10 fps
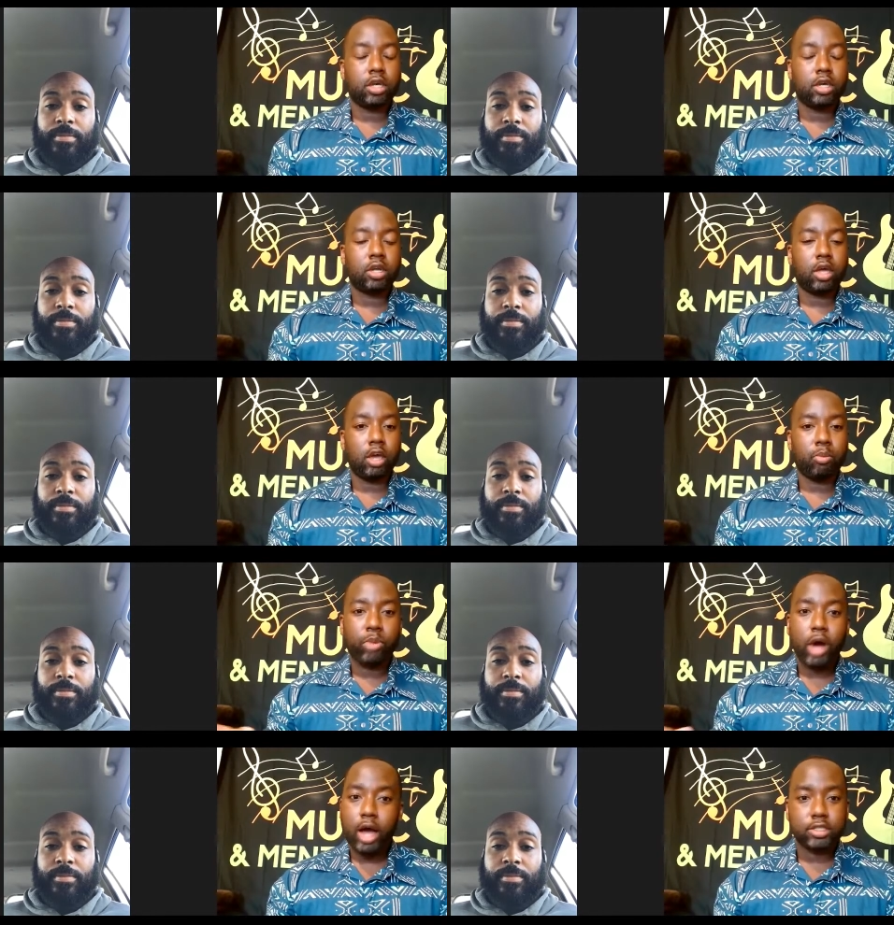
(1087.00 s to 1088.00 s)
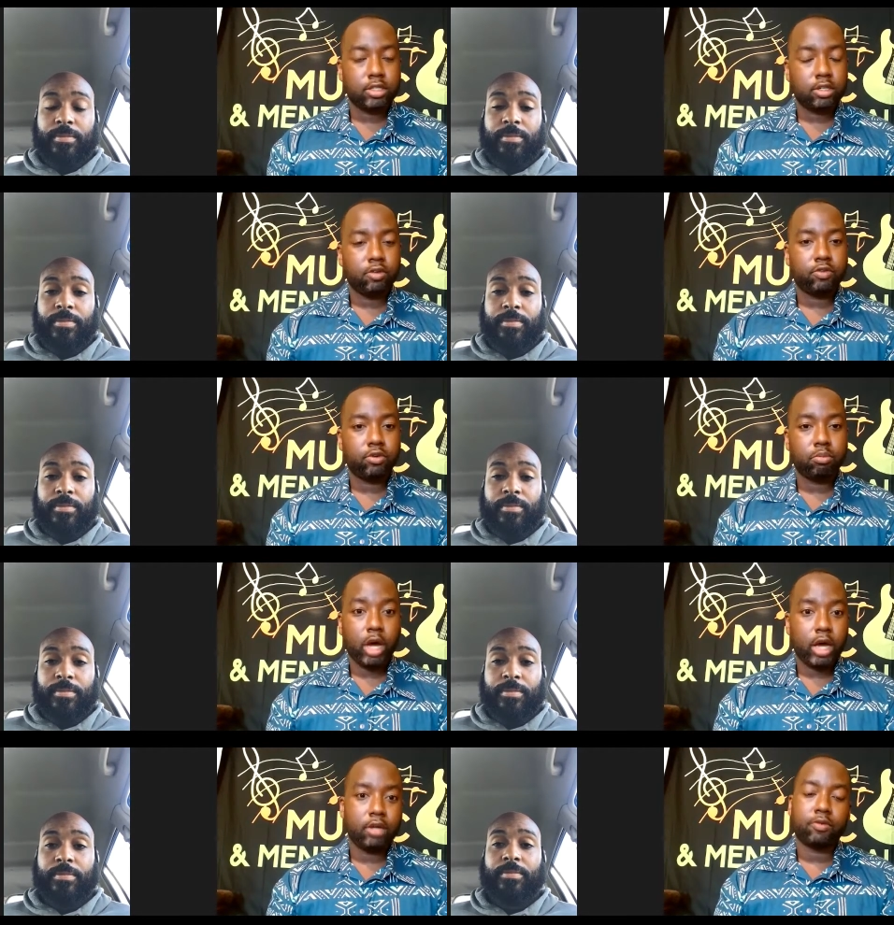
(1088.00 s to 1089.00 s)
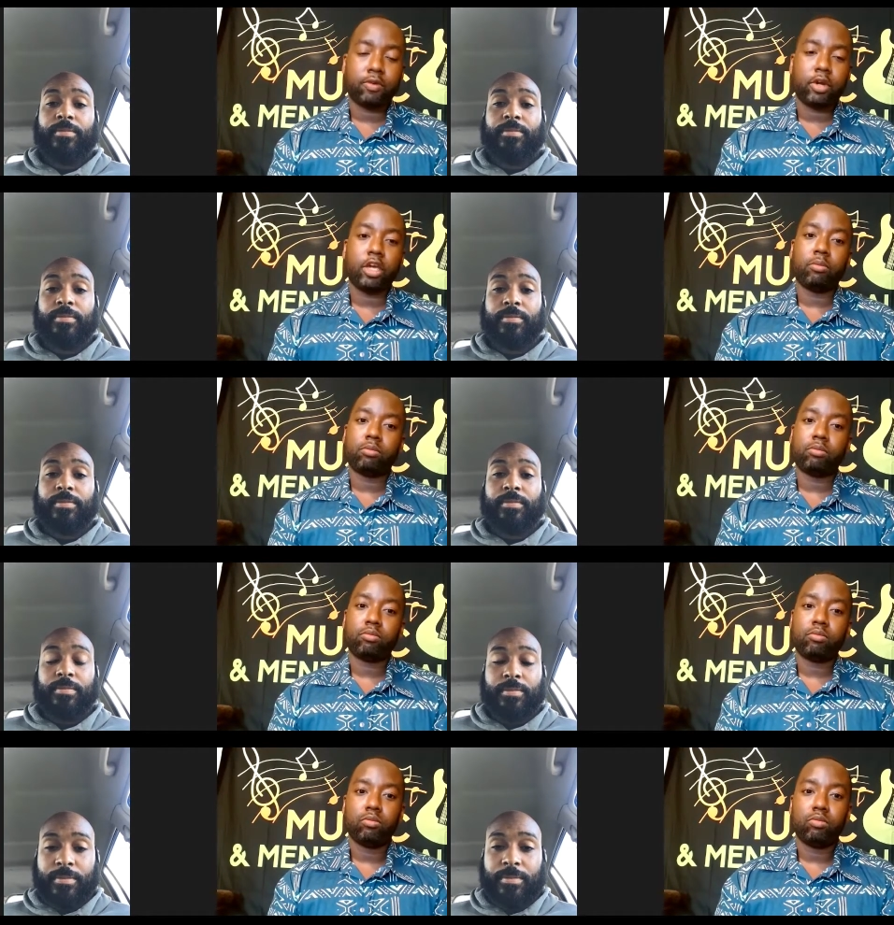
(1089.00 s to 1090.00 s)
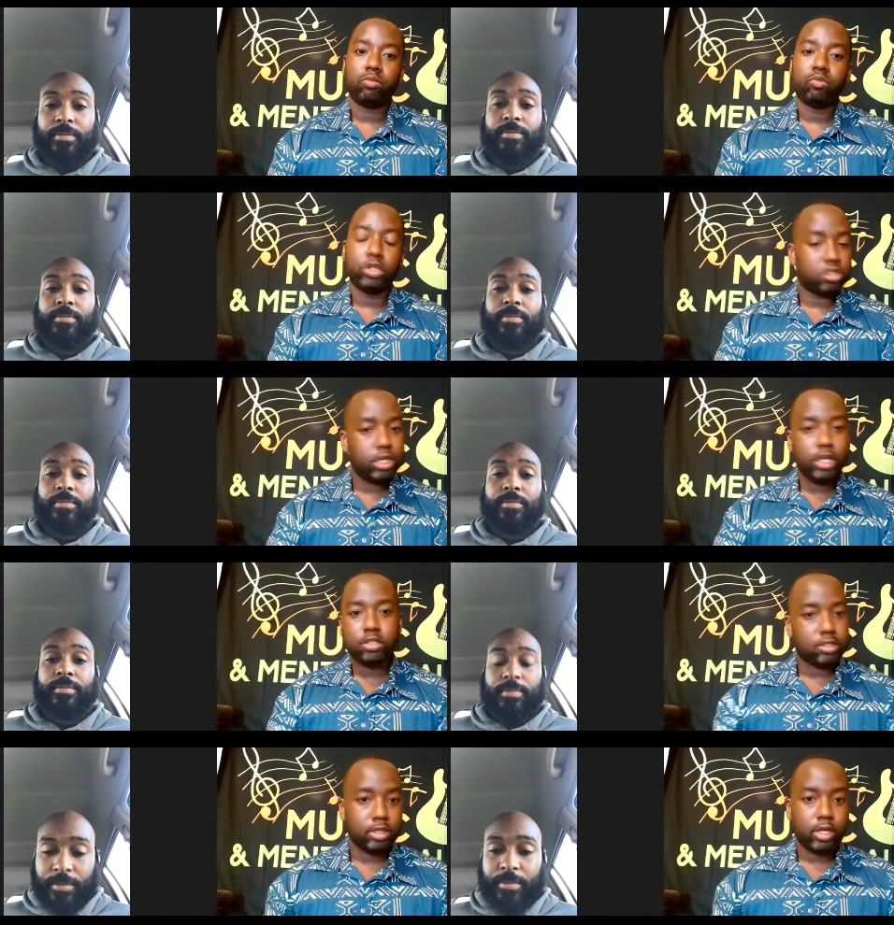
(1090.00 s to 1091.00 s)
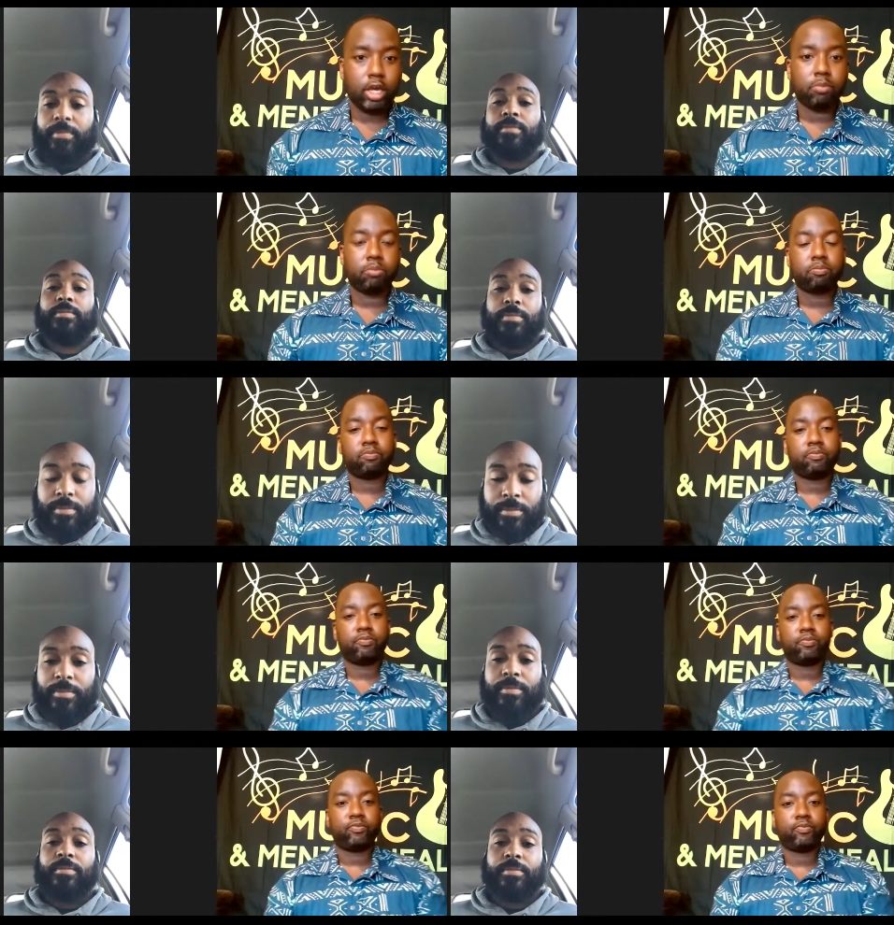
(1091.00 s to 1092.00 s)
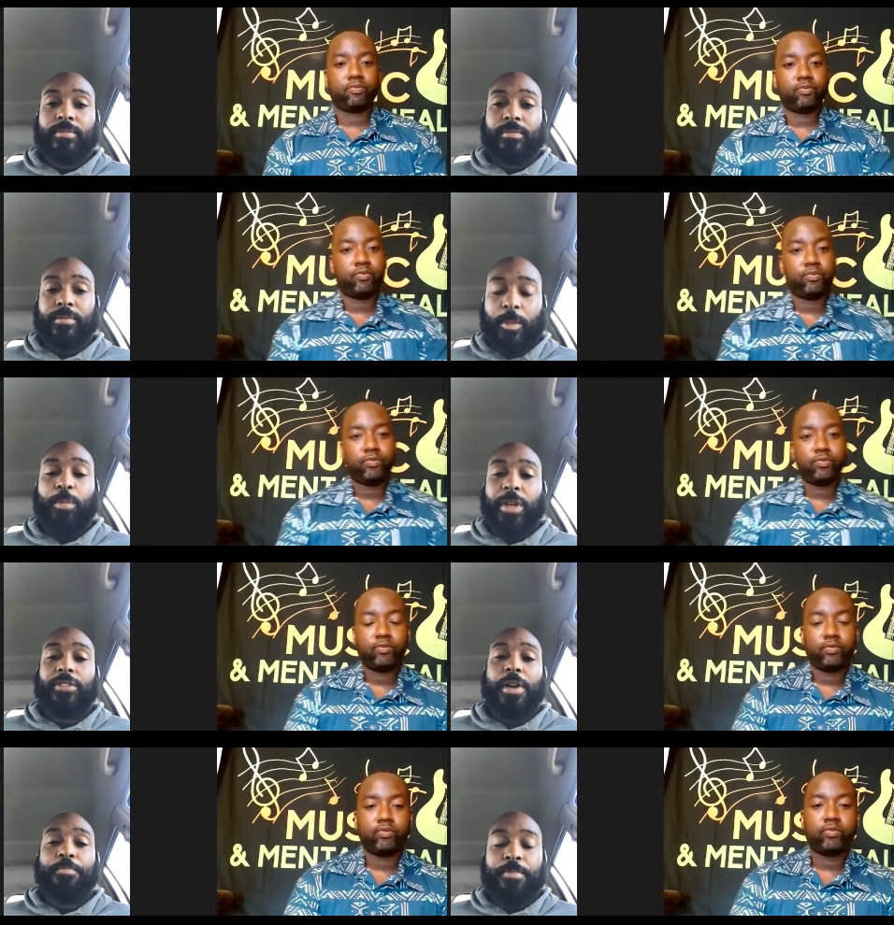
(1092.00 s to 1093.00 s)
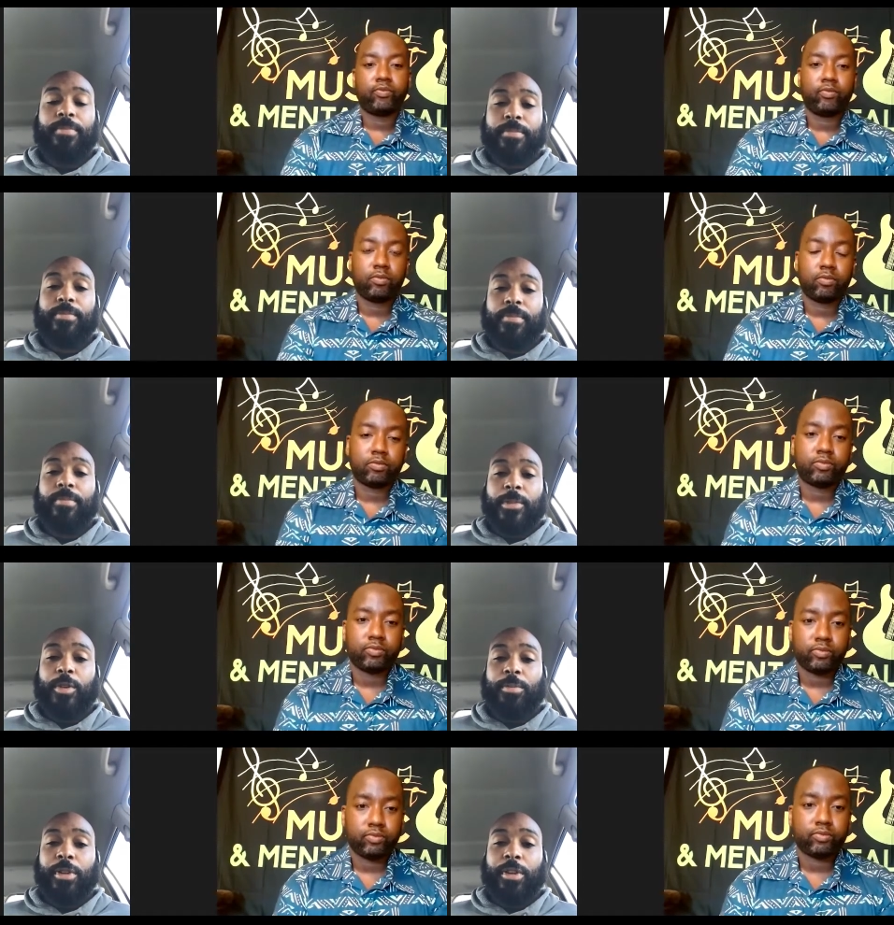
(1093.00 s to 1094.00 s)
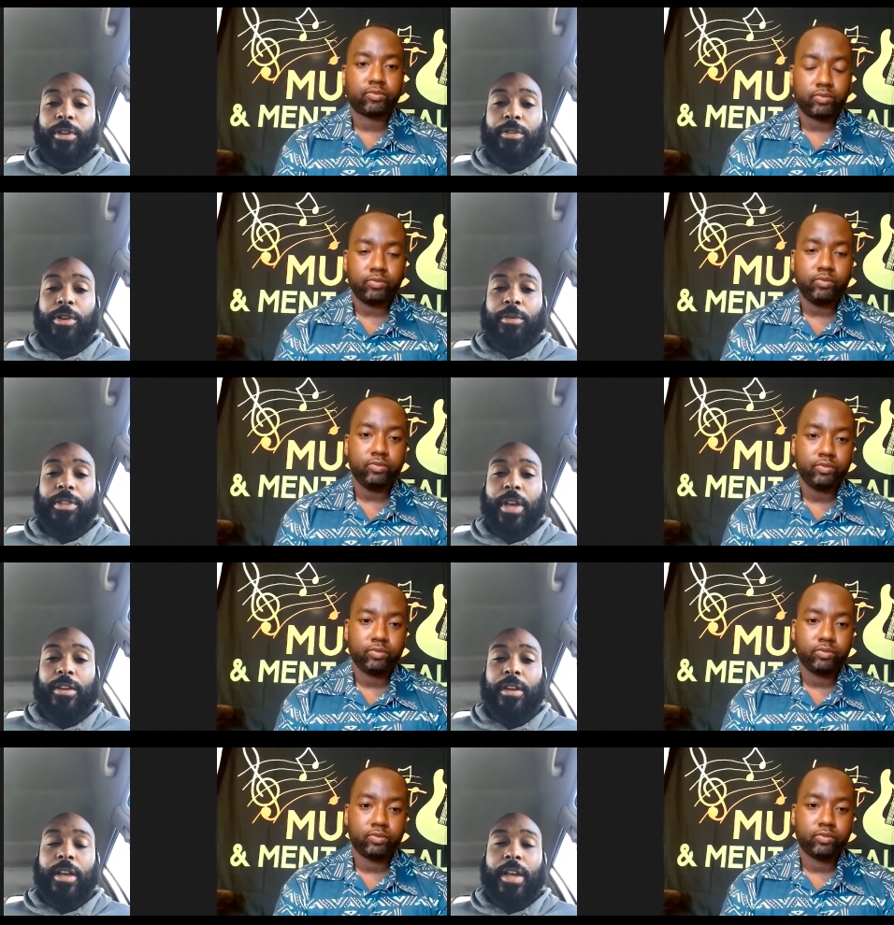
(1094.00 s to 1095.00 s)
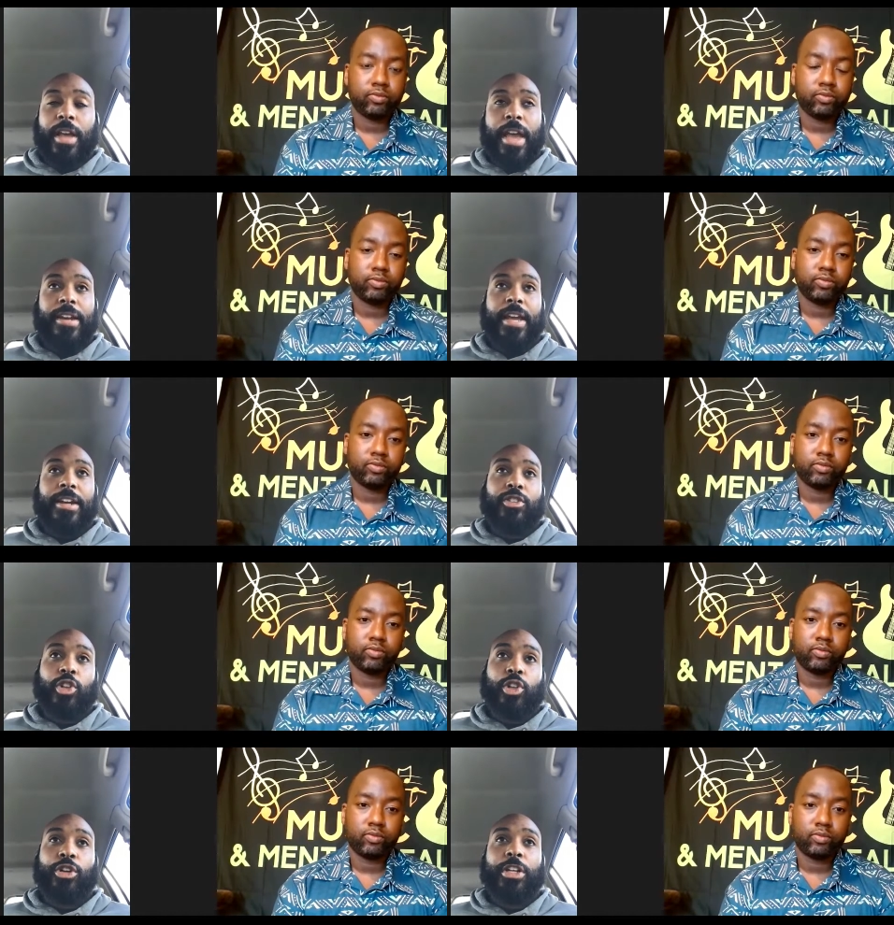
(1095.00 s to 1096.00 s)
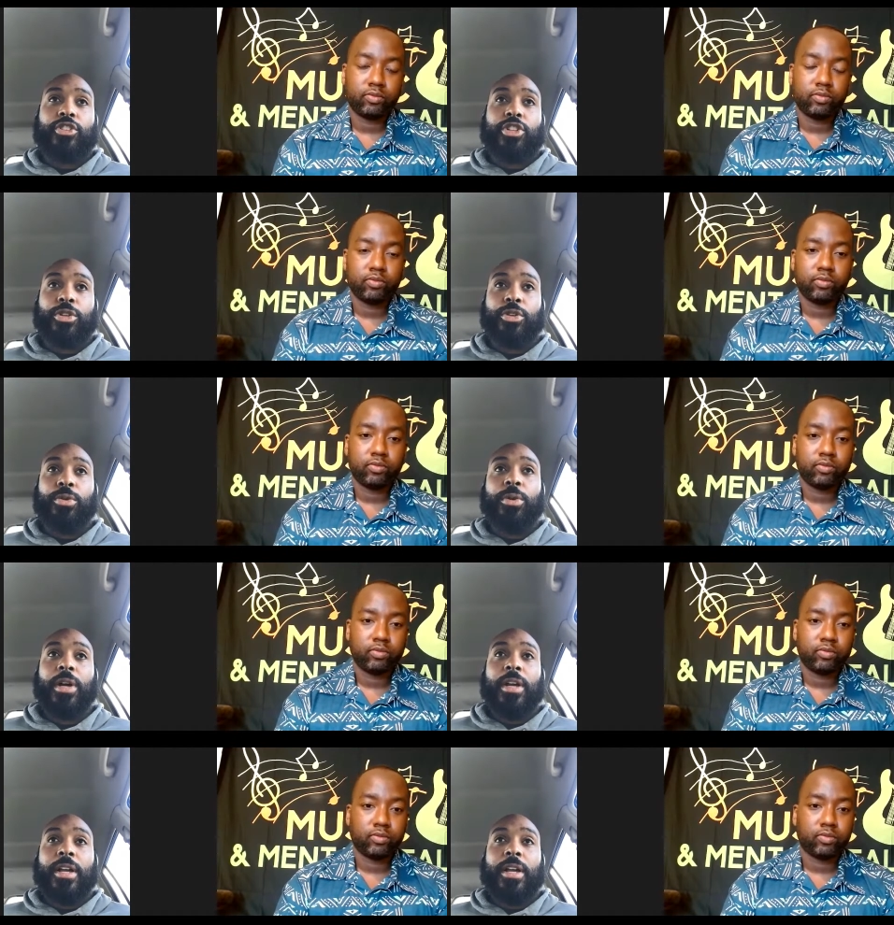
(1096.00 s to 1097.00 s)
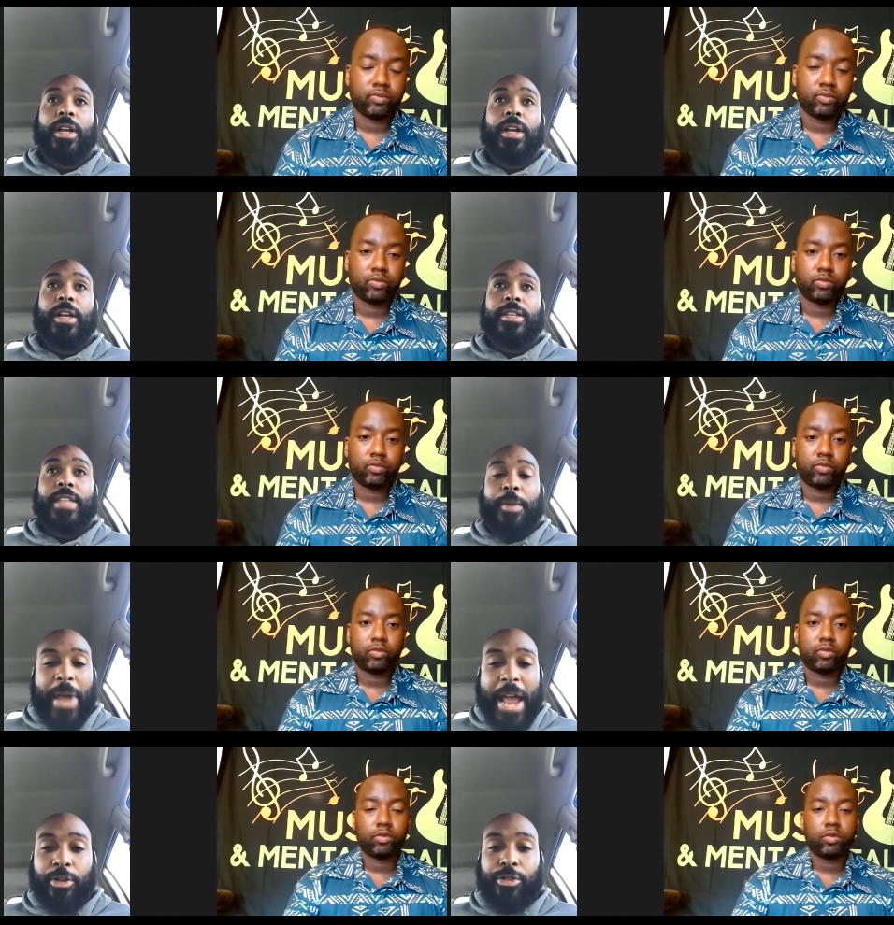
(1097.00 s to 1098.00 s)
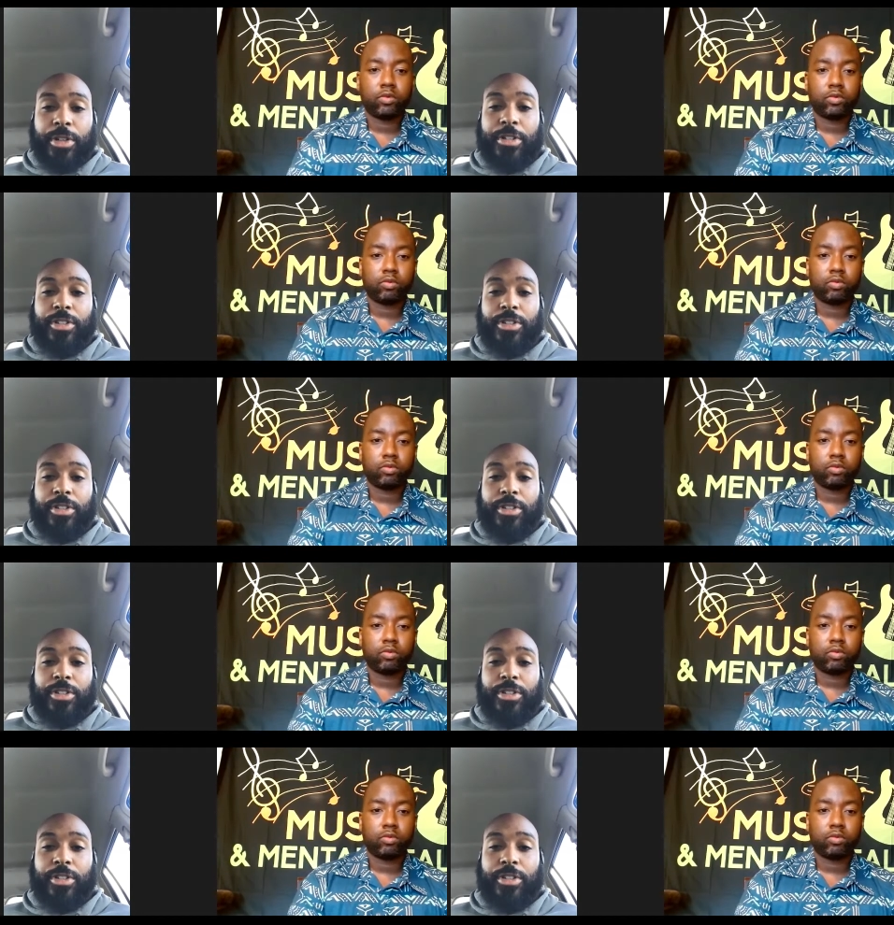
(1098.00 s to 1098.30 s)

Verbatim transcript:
Speaker 1: in a positive mind frame, which changes the game.
Speaker 2: Big time. Completely agree with that. And and it's learning to set boundaries.